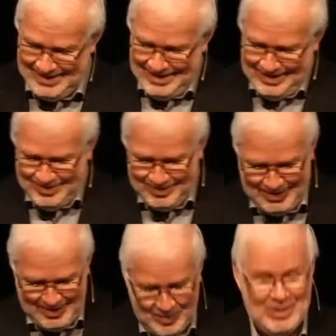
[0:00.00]
no
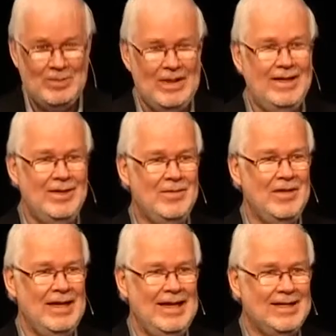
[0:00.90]
doubt will be over
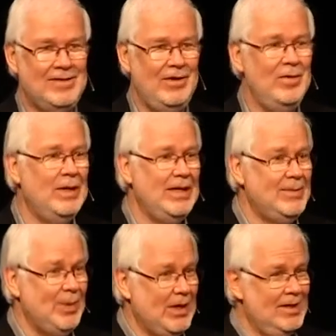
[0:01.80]
the next few weeks,
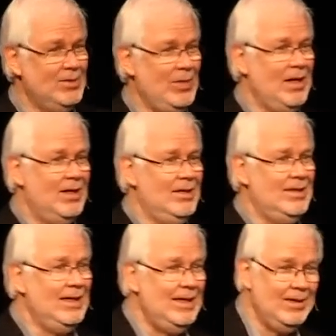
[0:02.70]
because we are
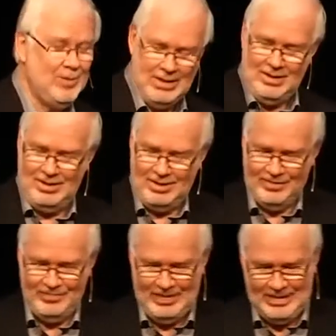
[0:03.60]
dealing with a lot
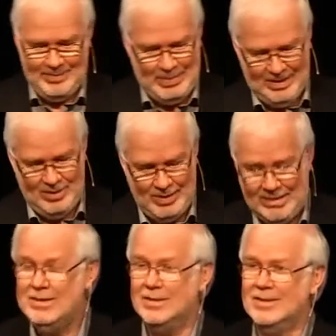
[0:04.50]
of very big
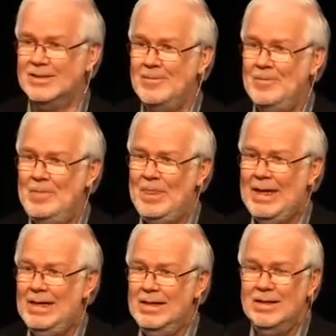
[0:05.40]
questions.
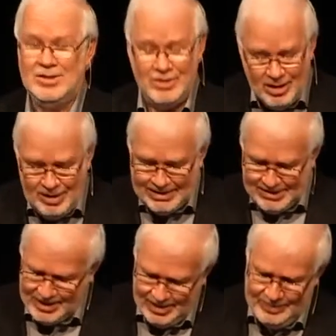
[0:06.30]
So now let's
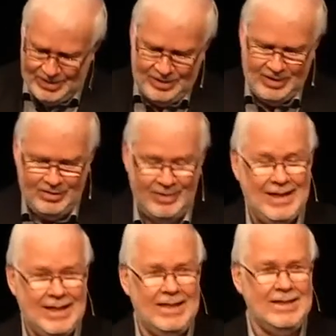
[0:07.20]
come to our
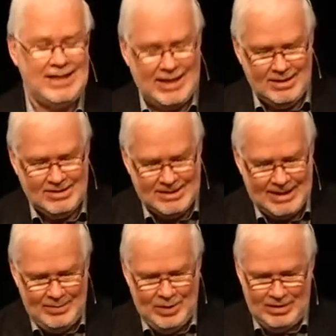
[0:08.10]
reading, 2
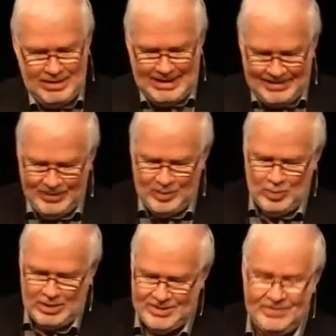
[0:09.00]
Samuel 11,
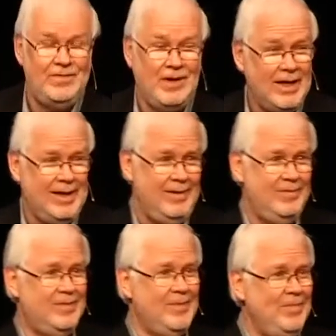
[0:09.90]
1 to 5.
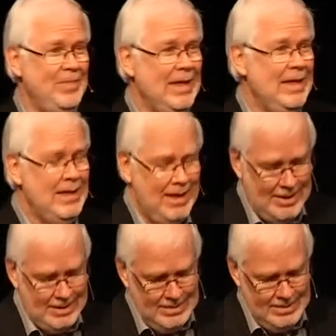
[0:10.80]

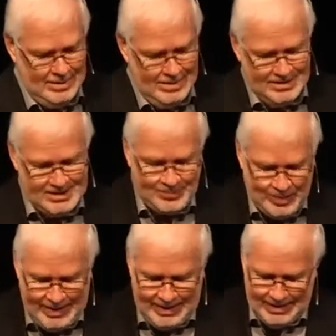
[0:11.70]
In the
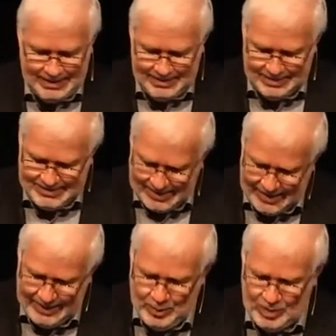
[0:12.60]
spring, at the
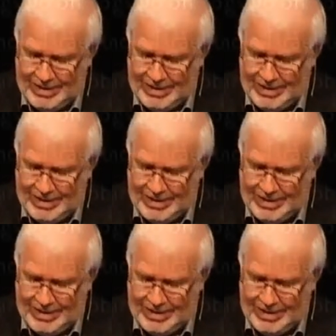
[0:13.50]
time when